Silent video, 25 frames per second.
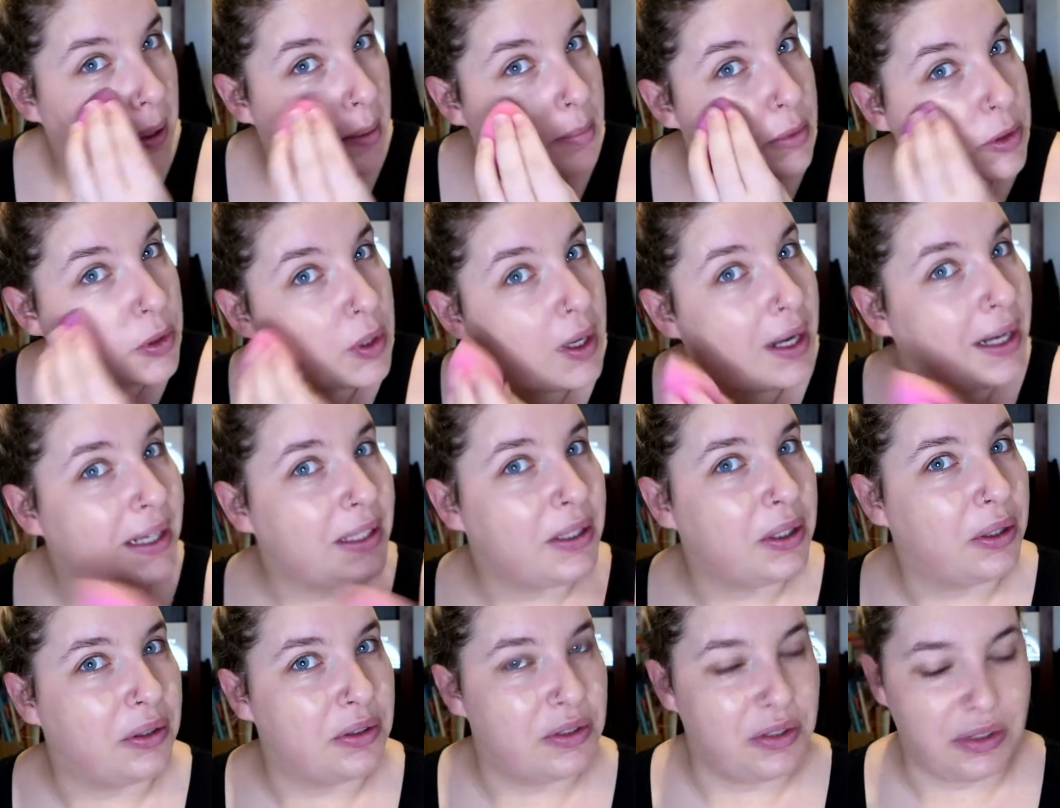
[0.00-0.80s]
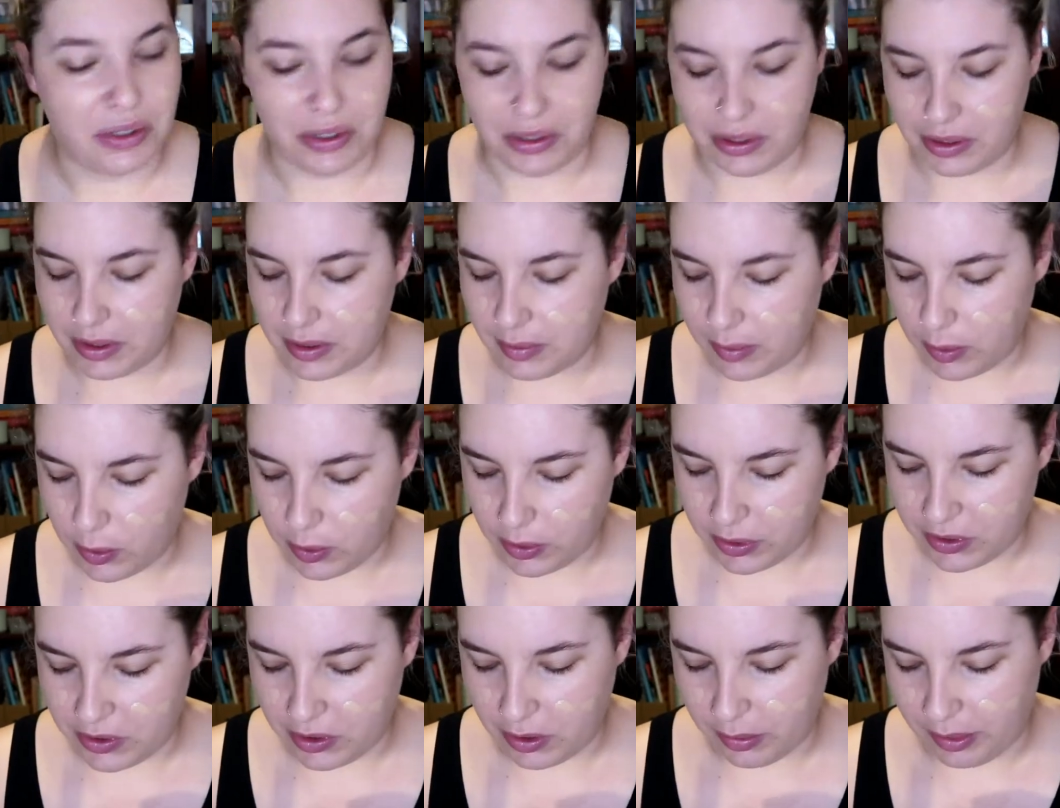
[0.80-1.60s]
I'm trying not to because
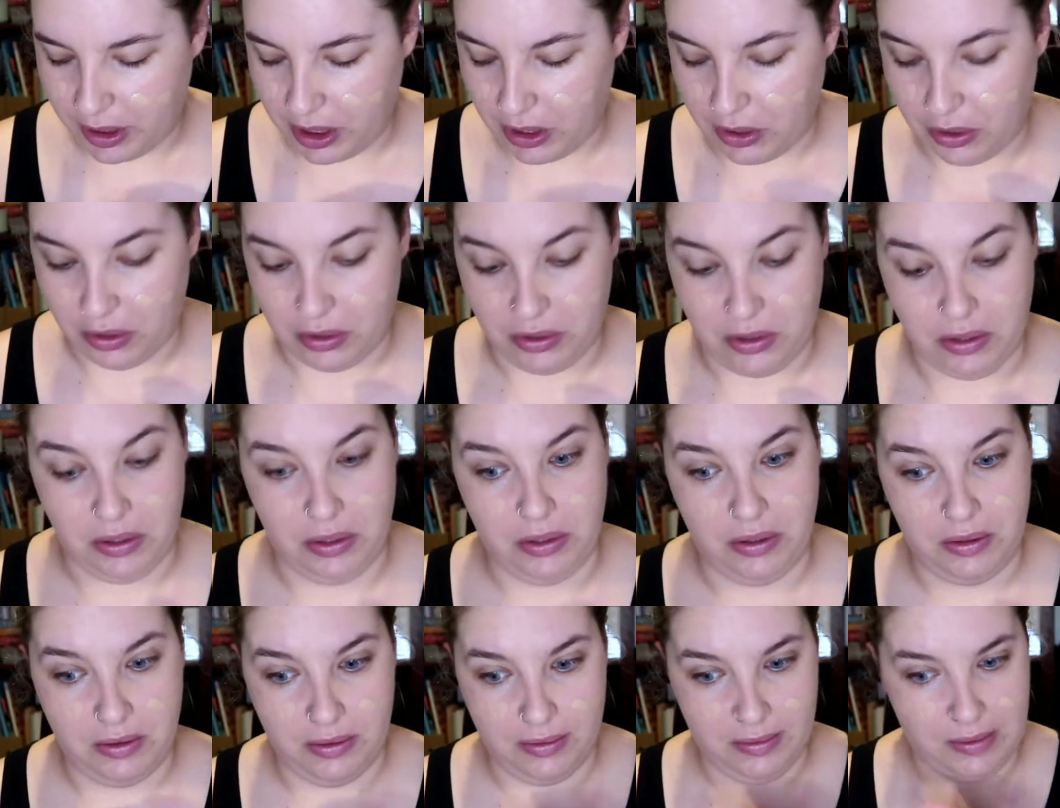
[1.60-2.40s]
Morgan told me not to.